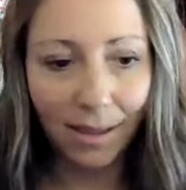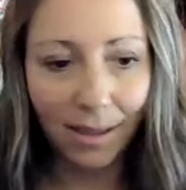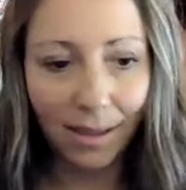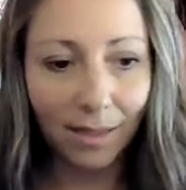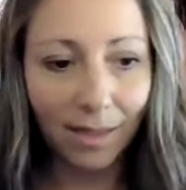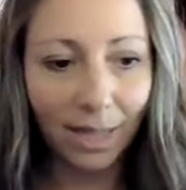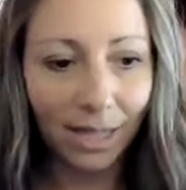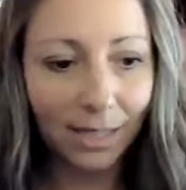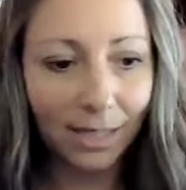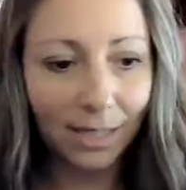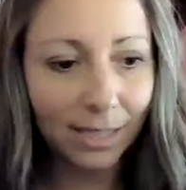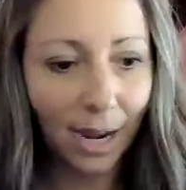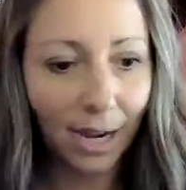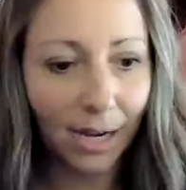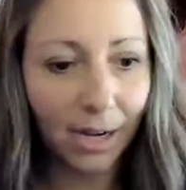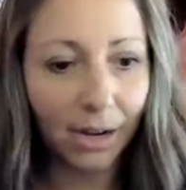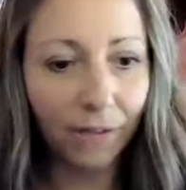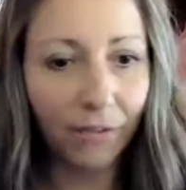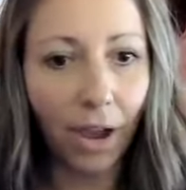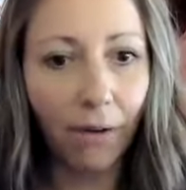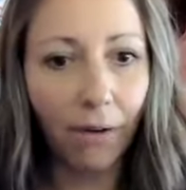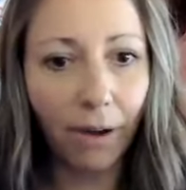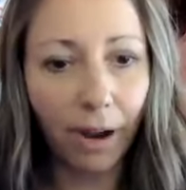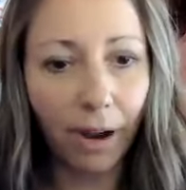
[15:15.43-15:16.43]
That's kind of
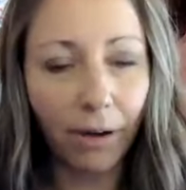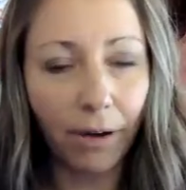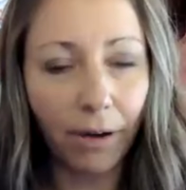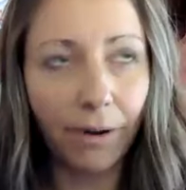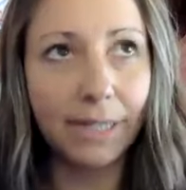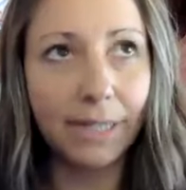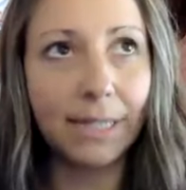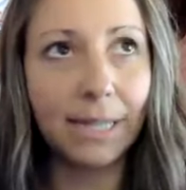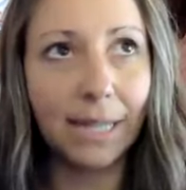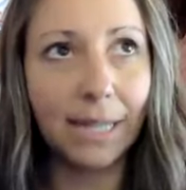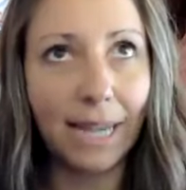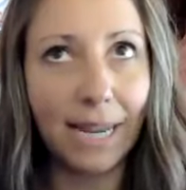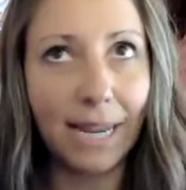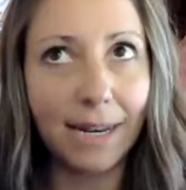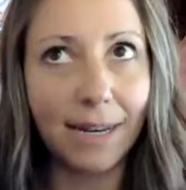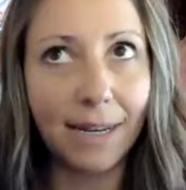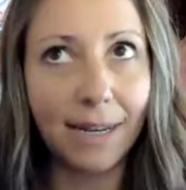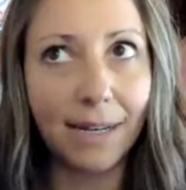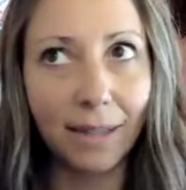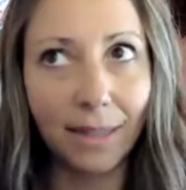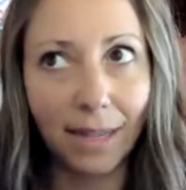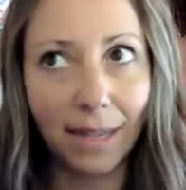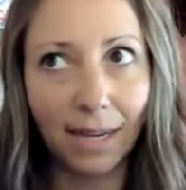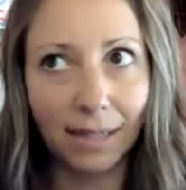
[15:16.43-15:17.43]
how I always lean
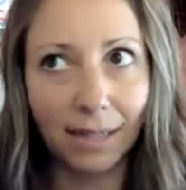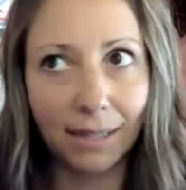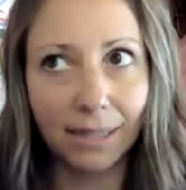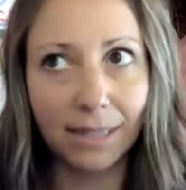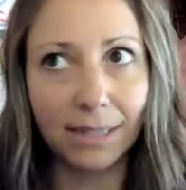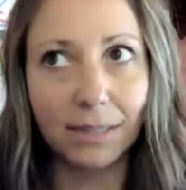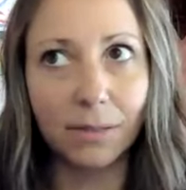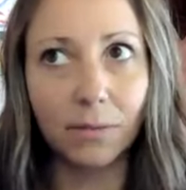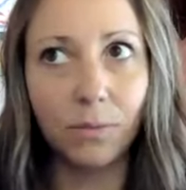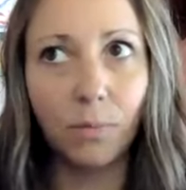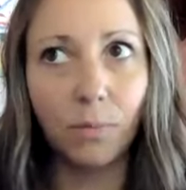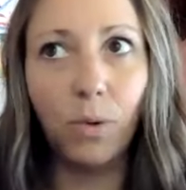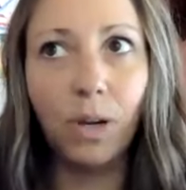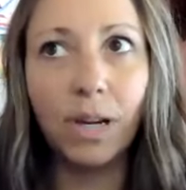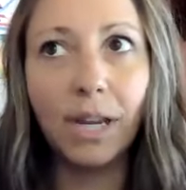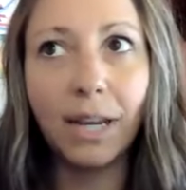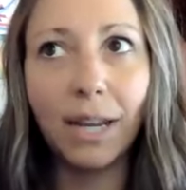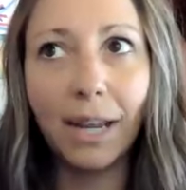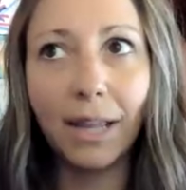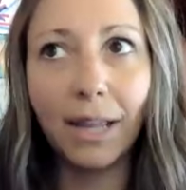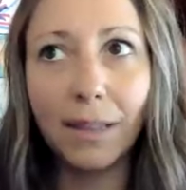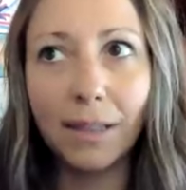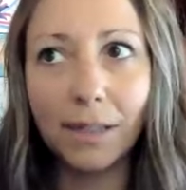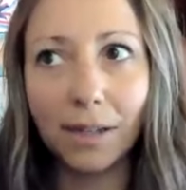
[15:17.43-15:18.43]
into things, is what can
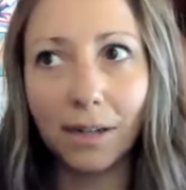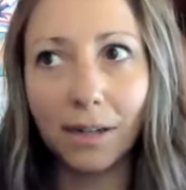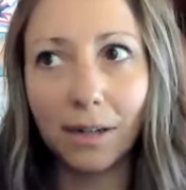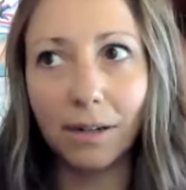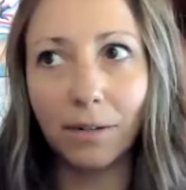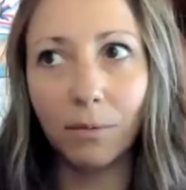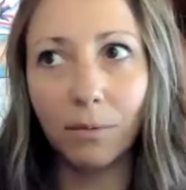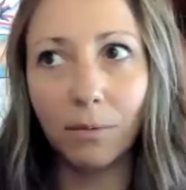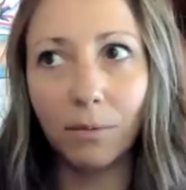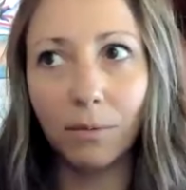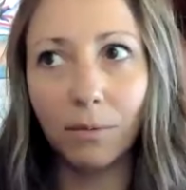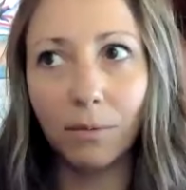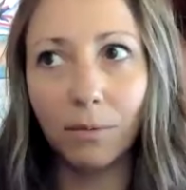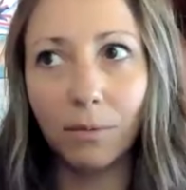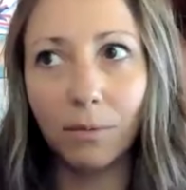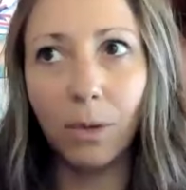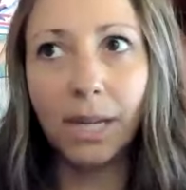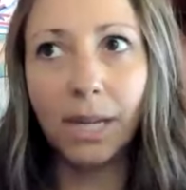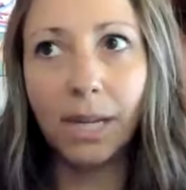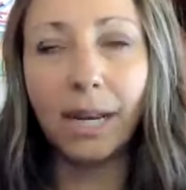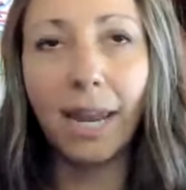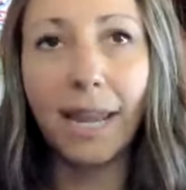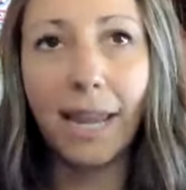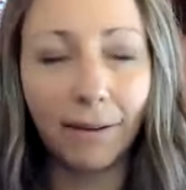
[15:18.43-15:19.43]
I learn? What can
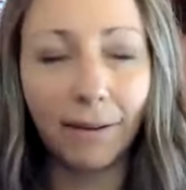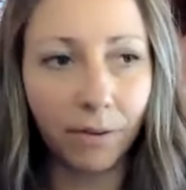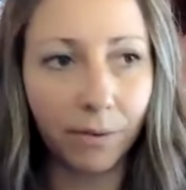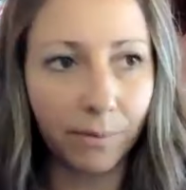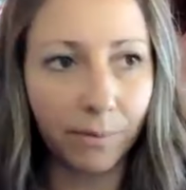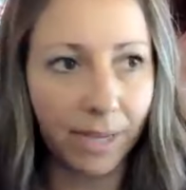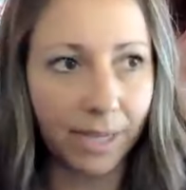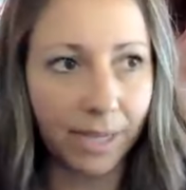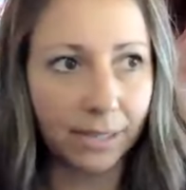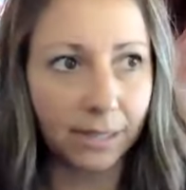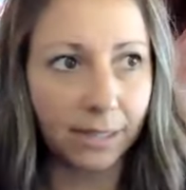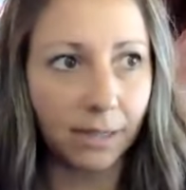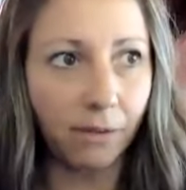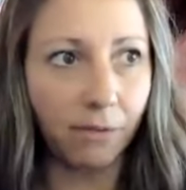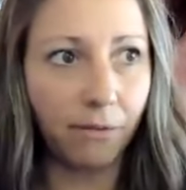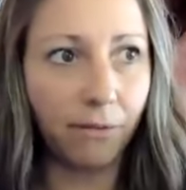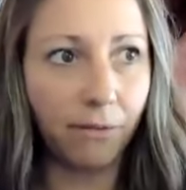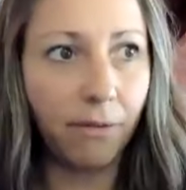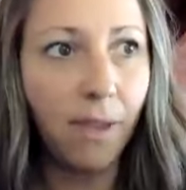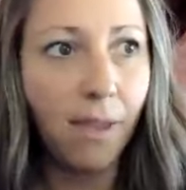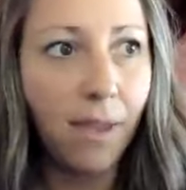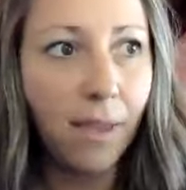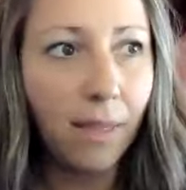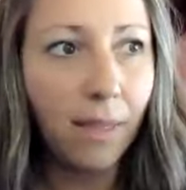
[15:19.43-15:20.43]
I gain from this? Of
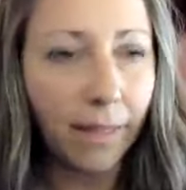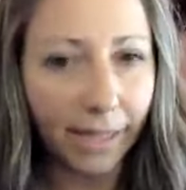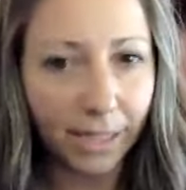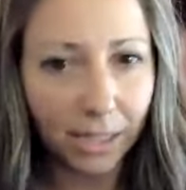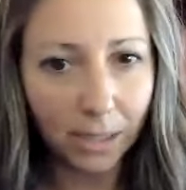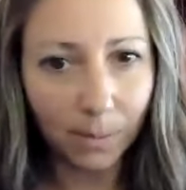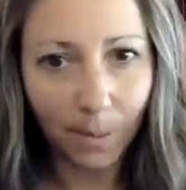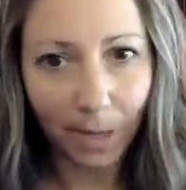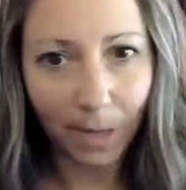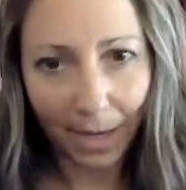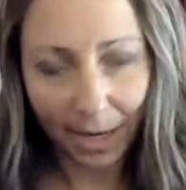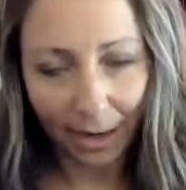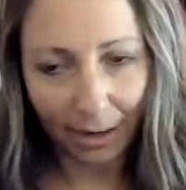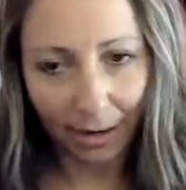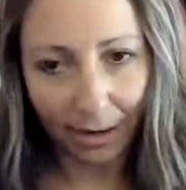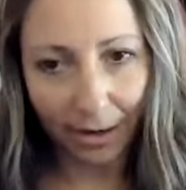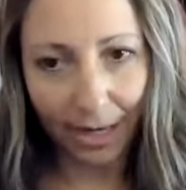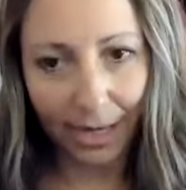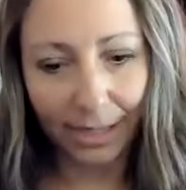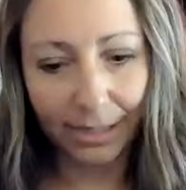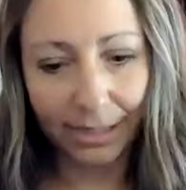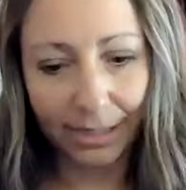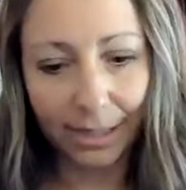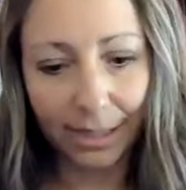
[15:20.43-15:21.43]
let's be
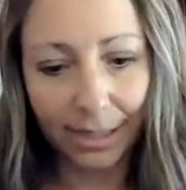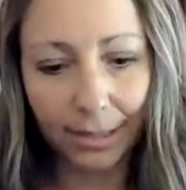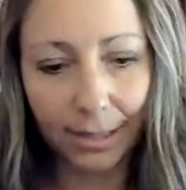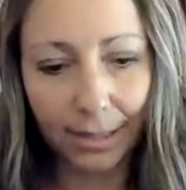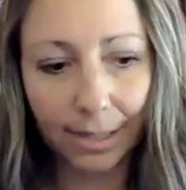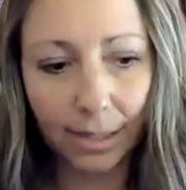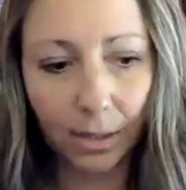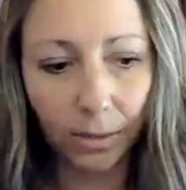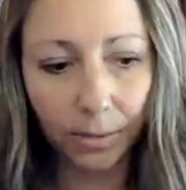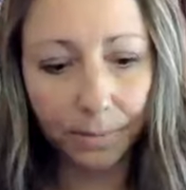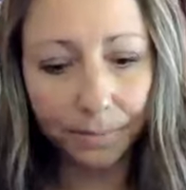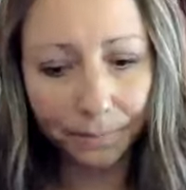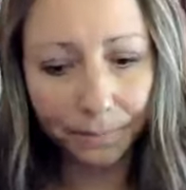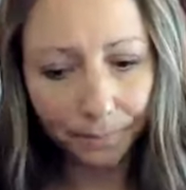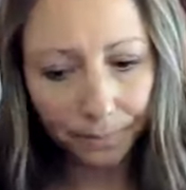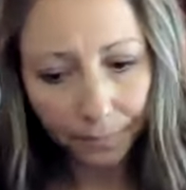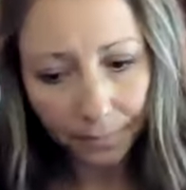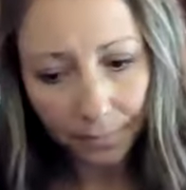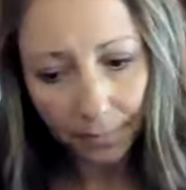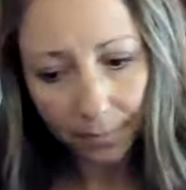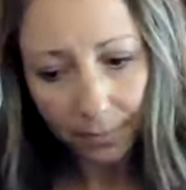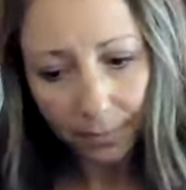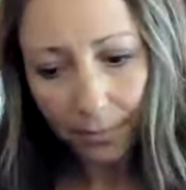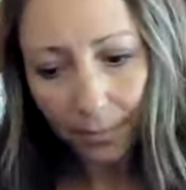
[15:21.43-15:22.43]
curious. And so
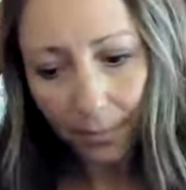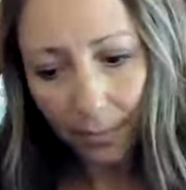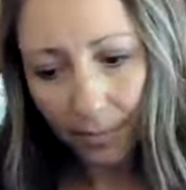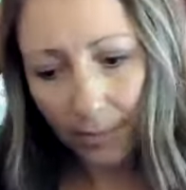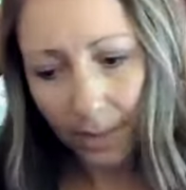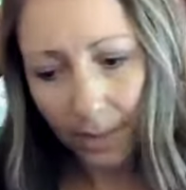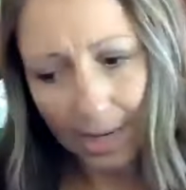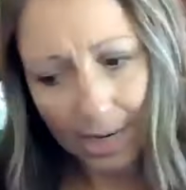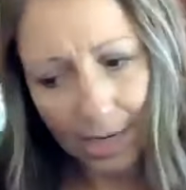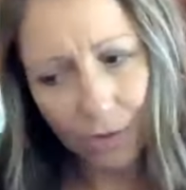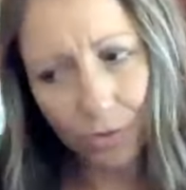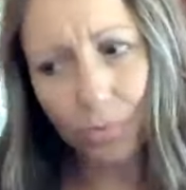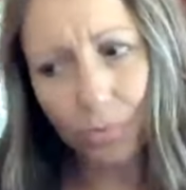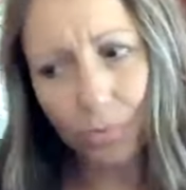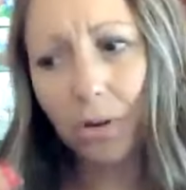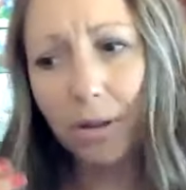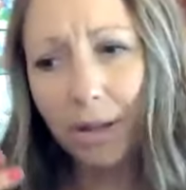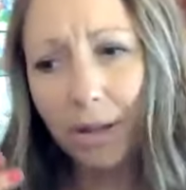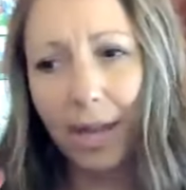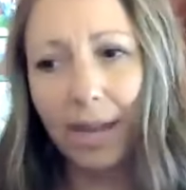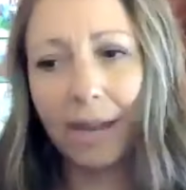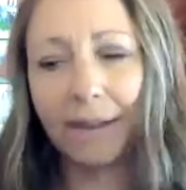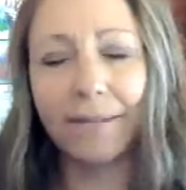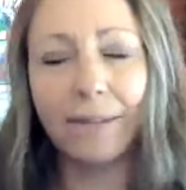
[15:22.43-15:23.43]
each role
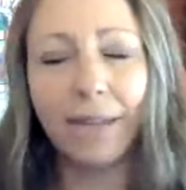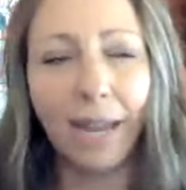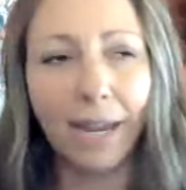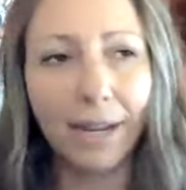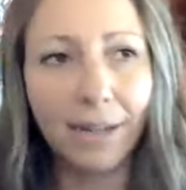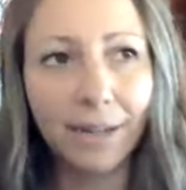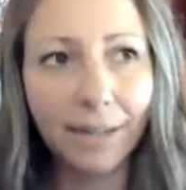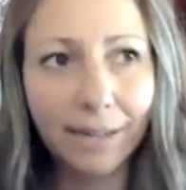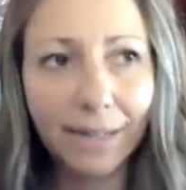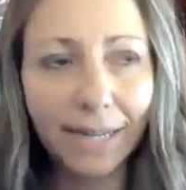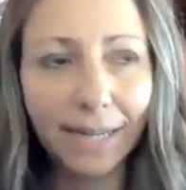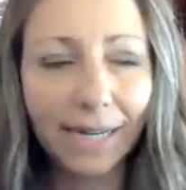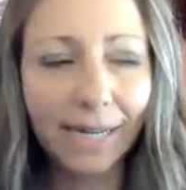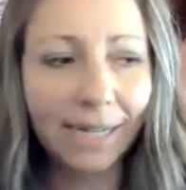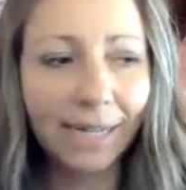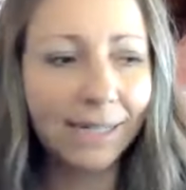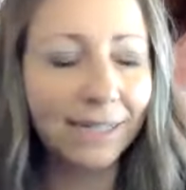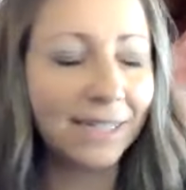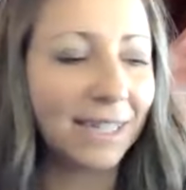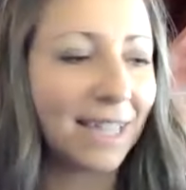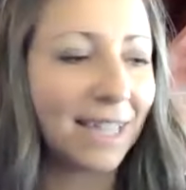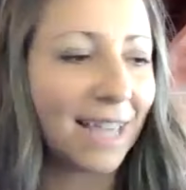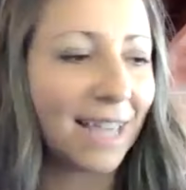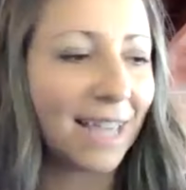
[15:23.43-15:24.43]
I kind of lean
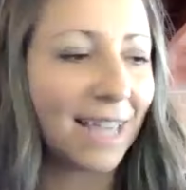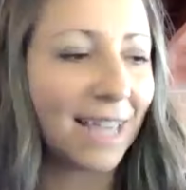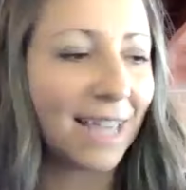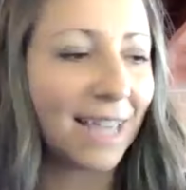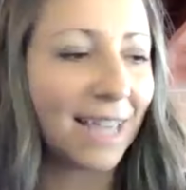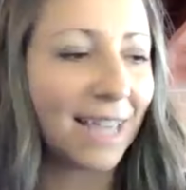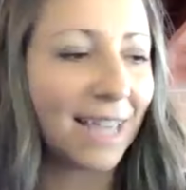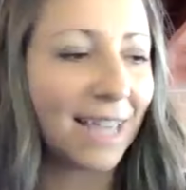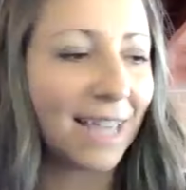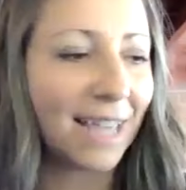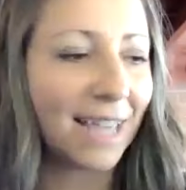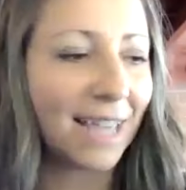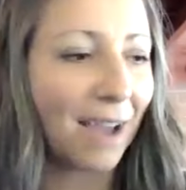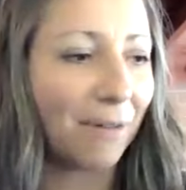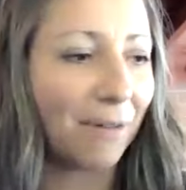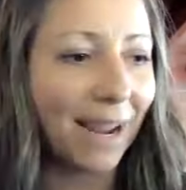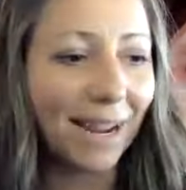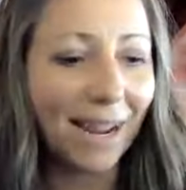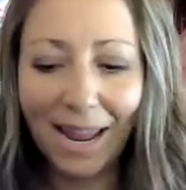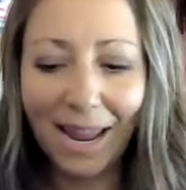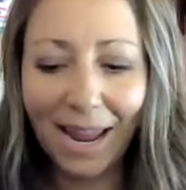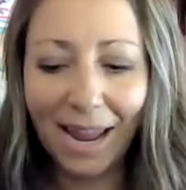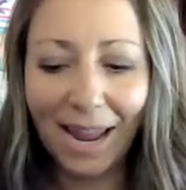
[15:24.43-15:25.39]
into that way.